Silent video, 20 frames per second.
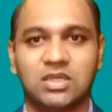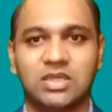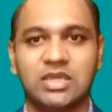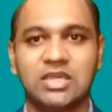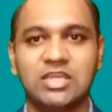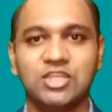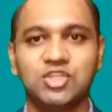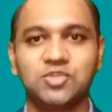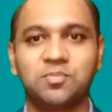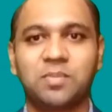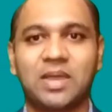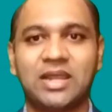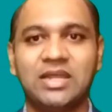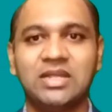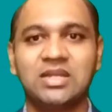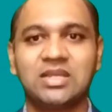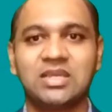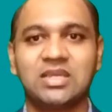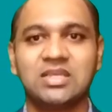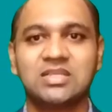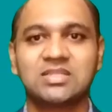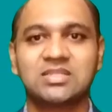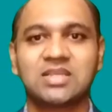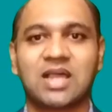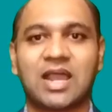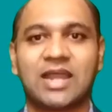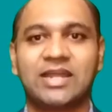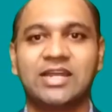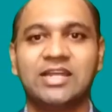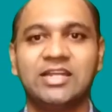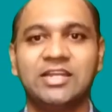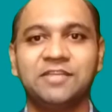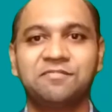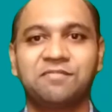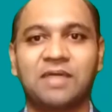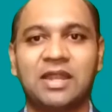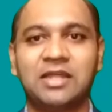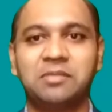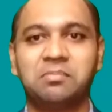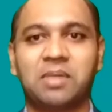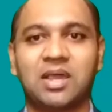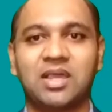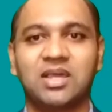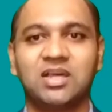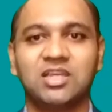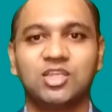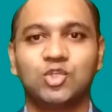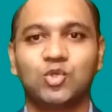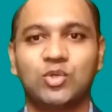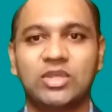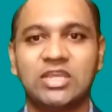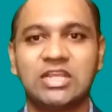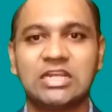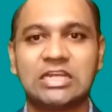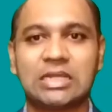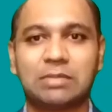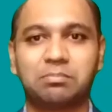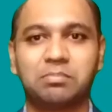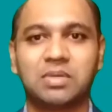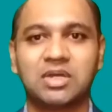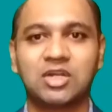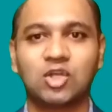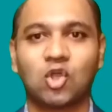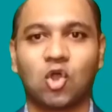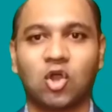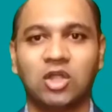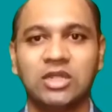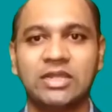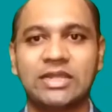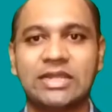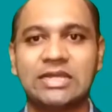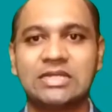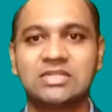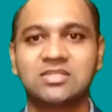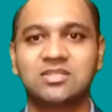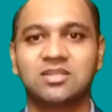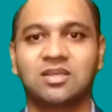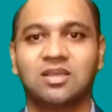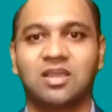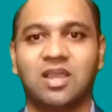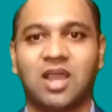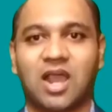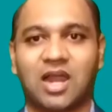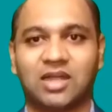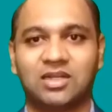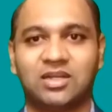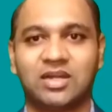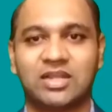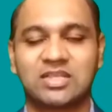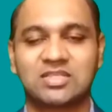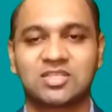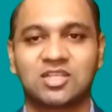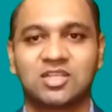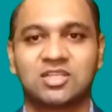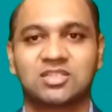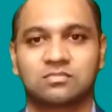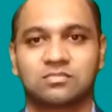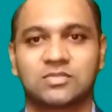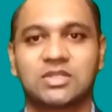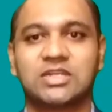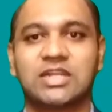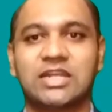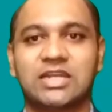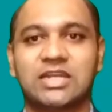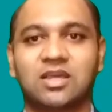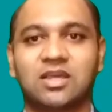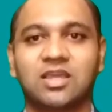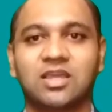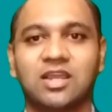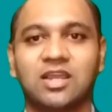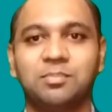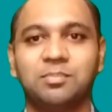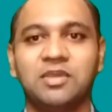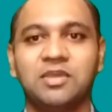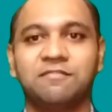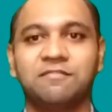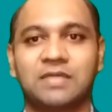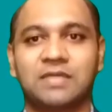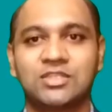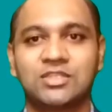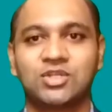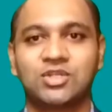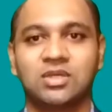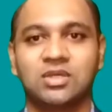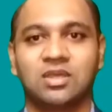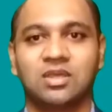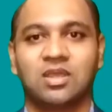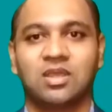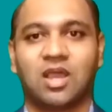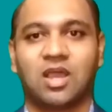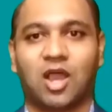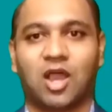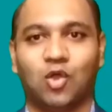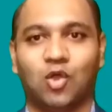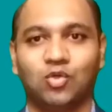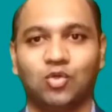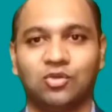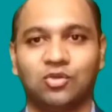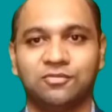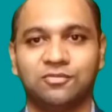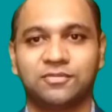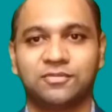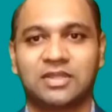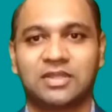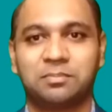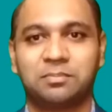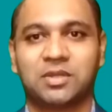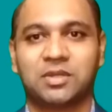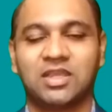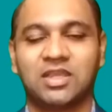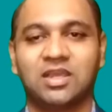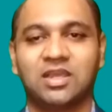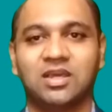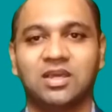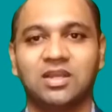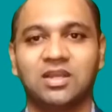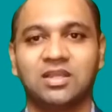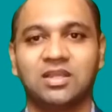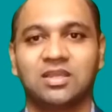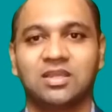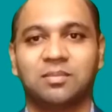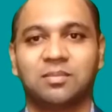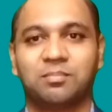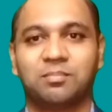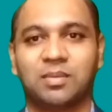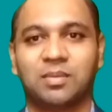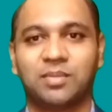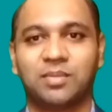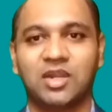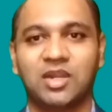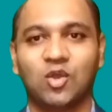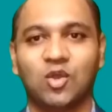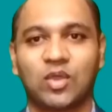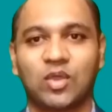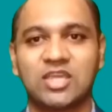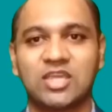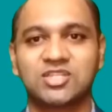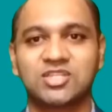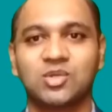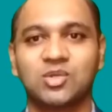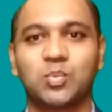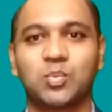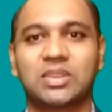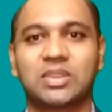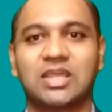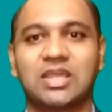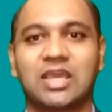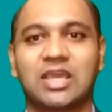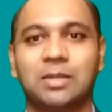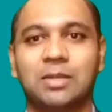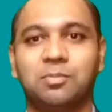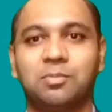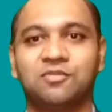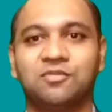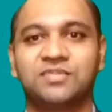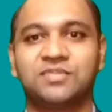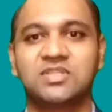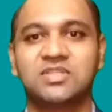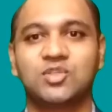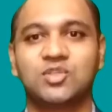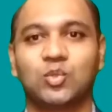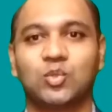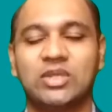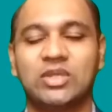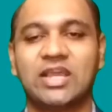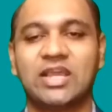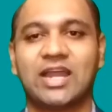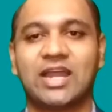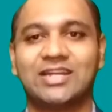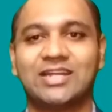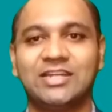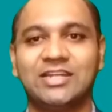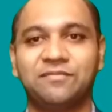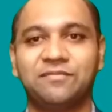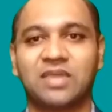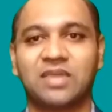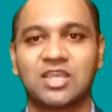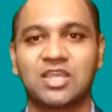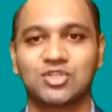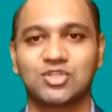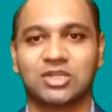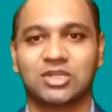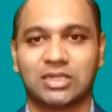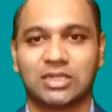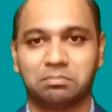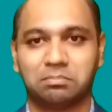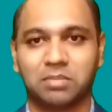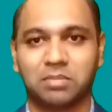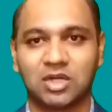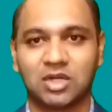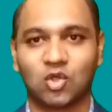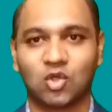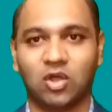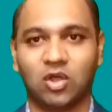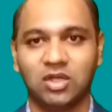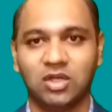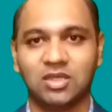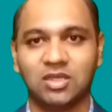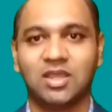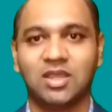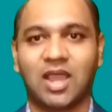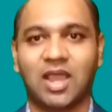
each byte is identified by a unique number called its address. The data can be fetched out of that particular memory location with the help of this unique identification number called